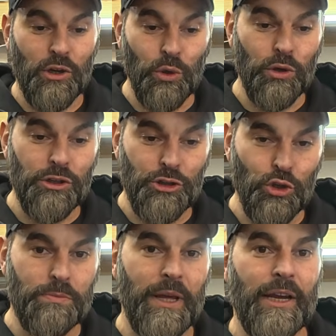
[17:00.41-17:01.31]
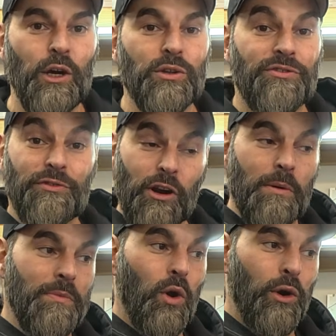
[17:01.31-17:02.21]
cooler tube that goes
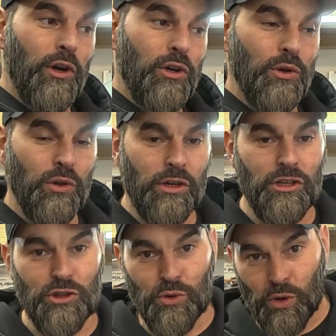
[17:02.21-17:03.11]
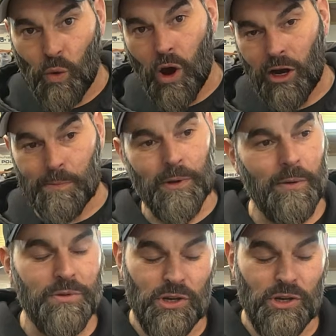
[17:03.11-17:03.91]
from the oil cooler to the water pump.